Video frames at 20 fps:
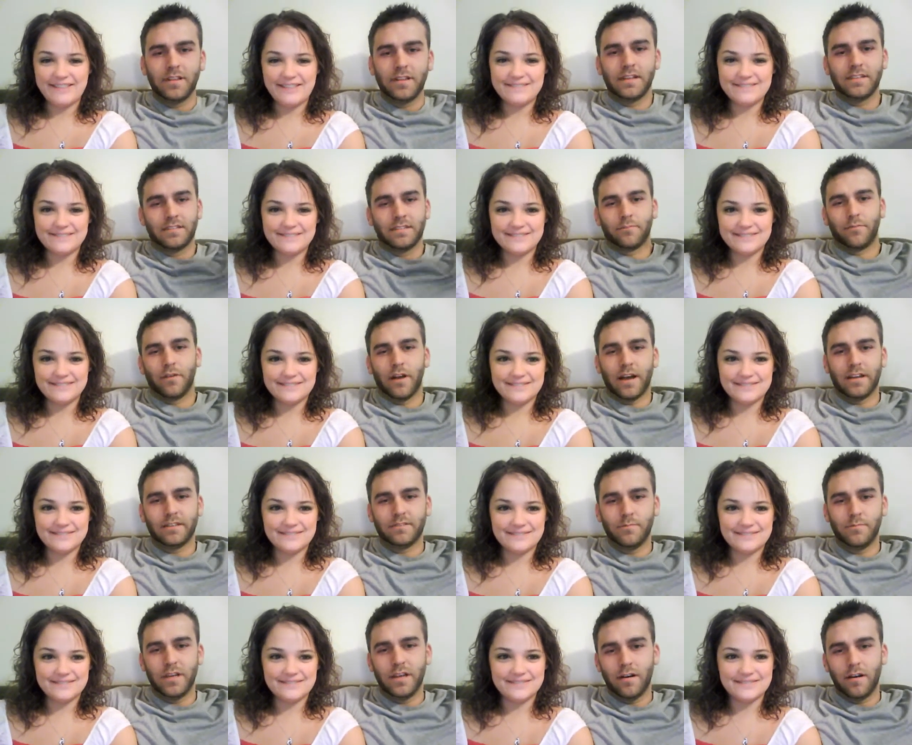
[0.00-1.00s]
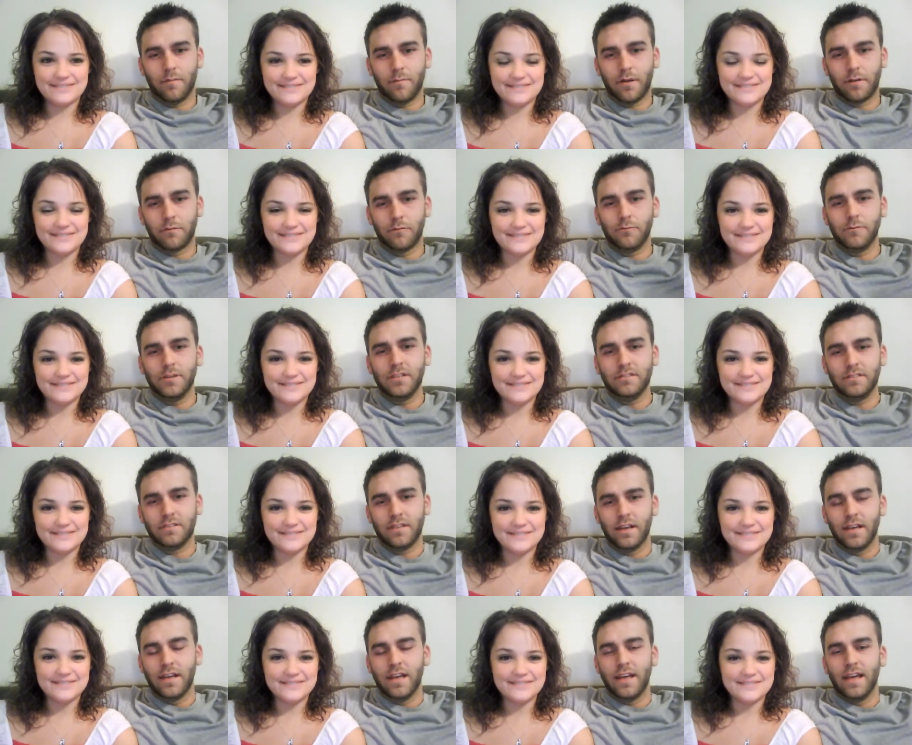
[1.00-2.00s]
Speaker 1: and they surprised me, all my
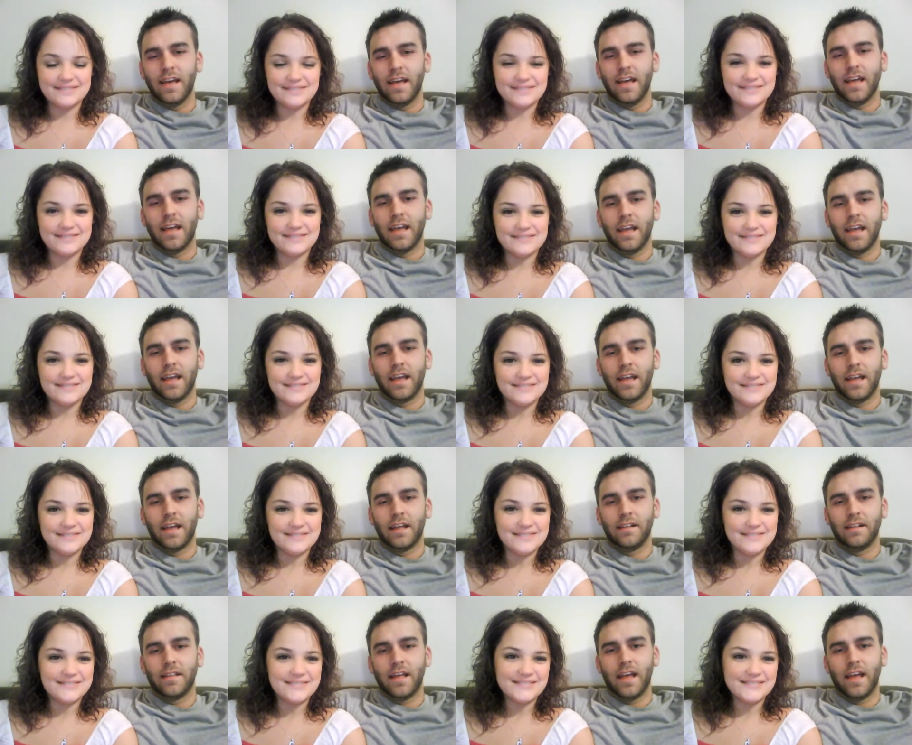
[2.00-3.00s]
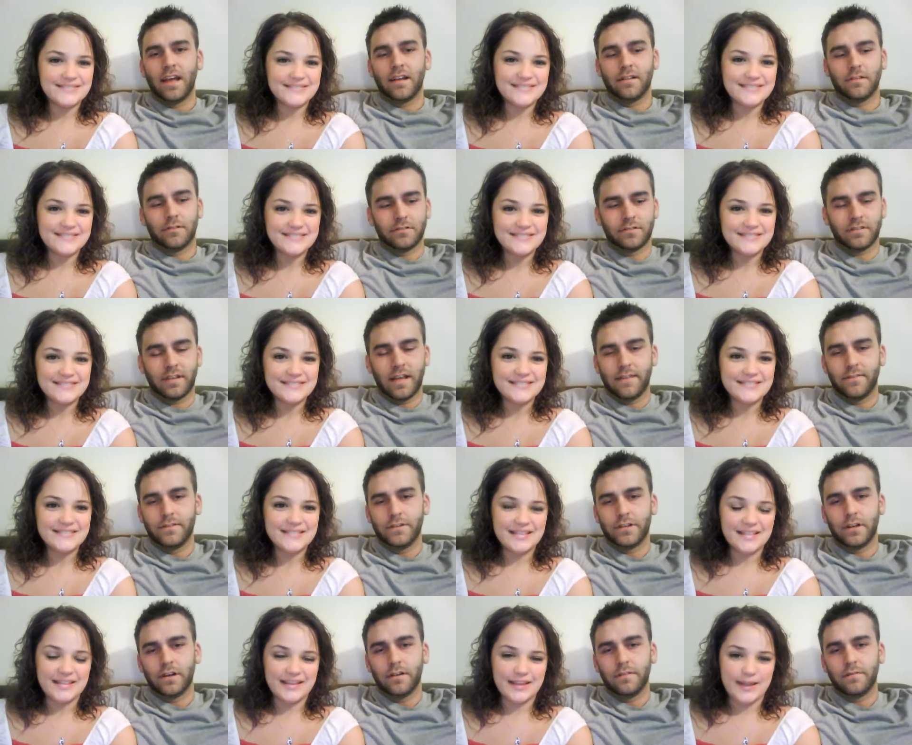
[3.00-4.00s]
roomies, and they had a little
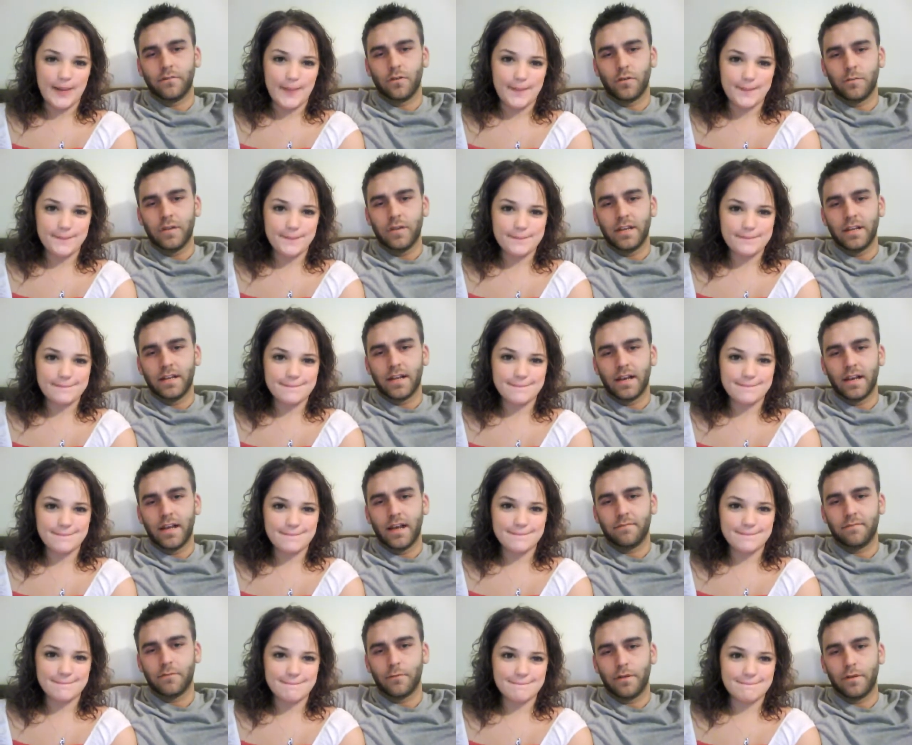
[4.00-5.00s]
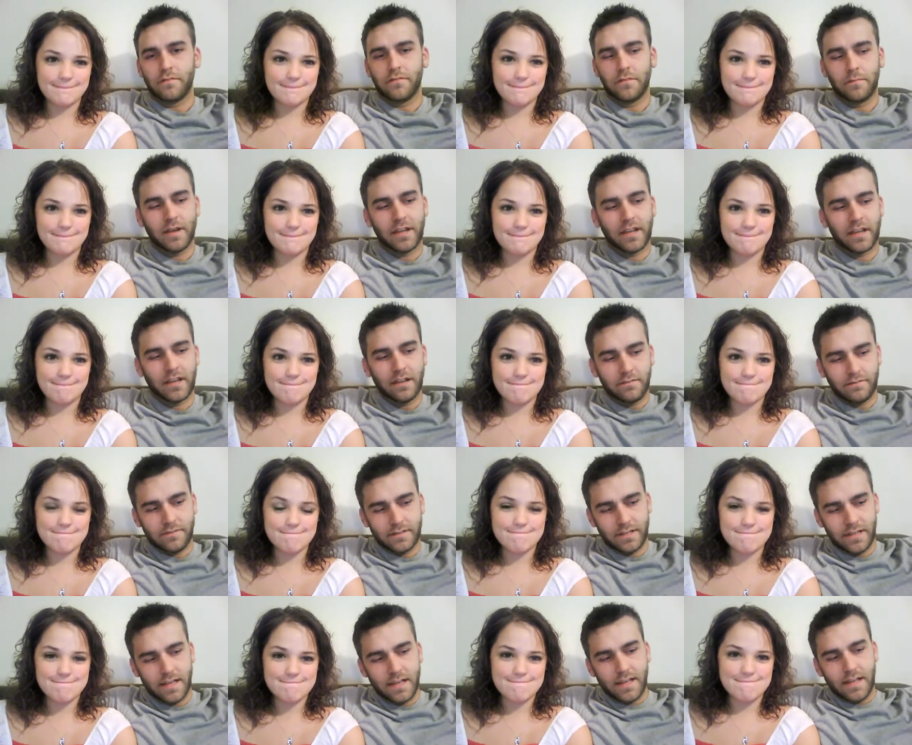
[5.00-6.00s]
scavenger hunt for me, and I have to wait for my
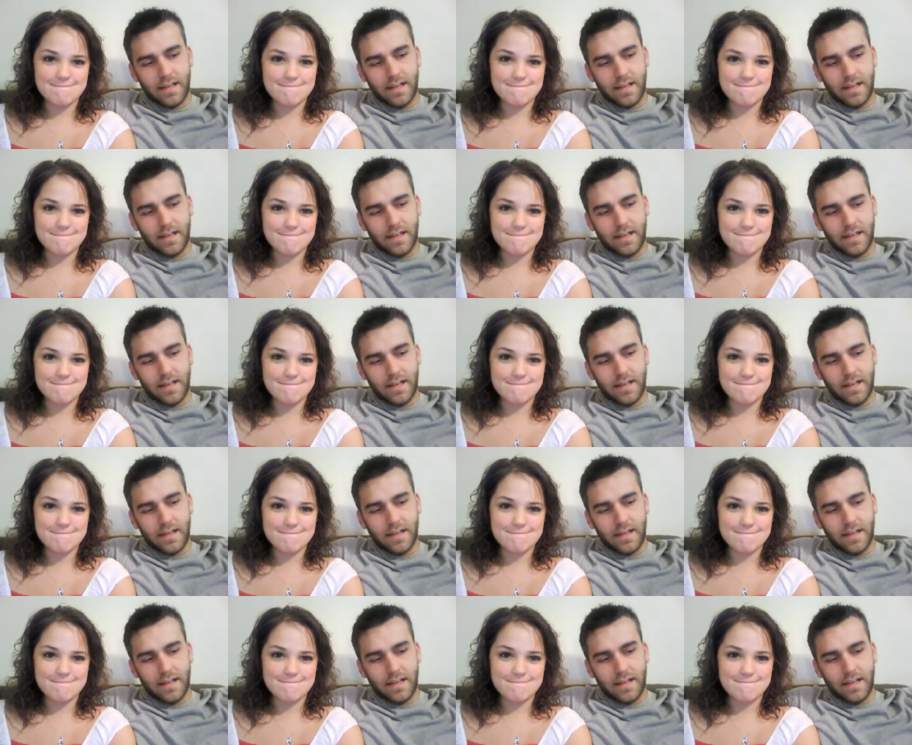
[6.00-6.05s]
gift.